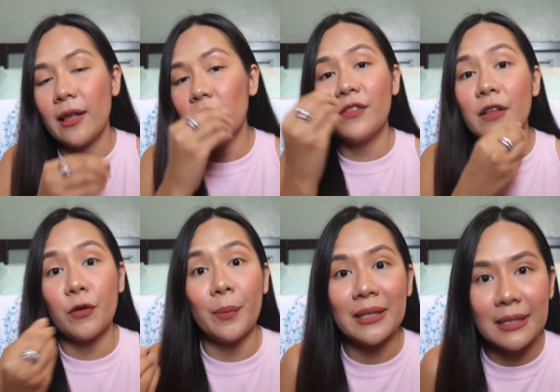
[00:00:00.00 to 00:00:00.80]
I love that
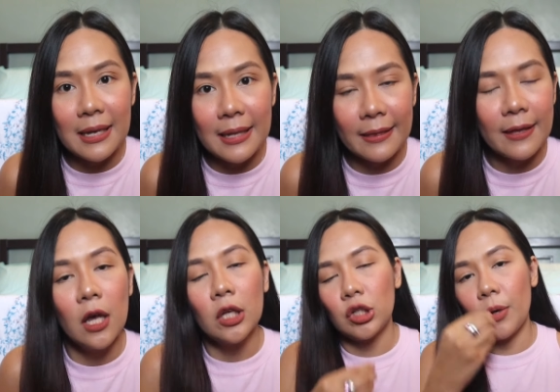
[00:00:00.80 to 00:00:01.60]
for my teeth.
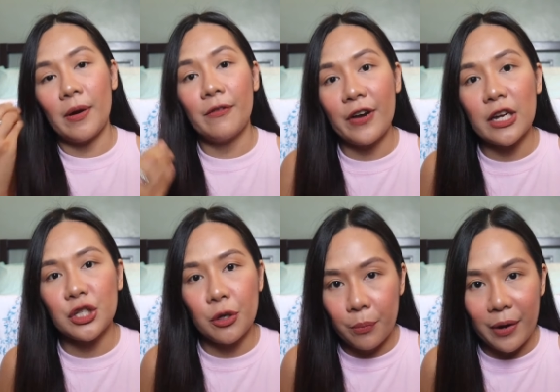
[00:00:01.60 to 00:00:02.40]
Sobrang
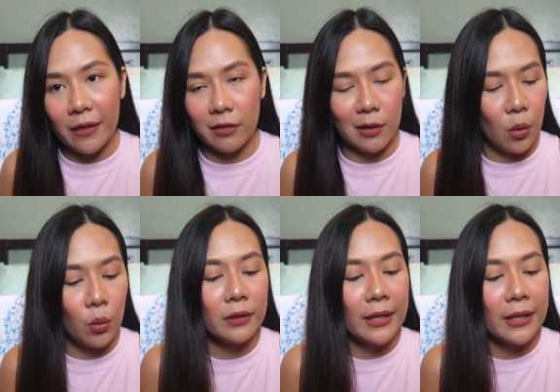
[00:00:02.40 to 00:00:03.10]
fresh yung breath the whole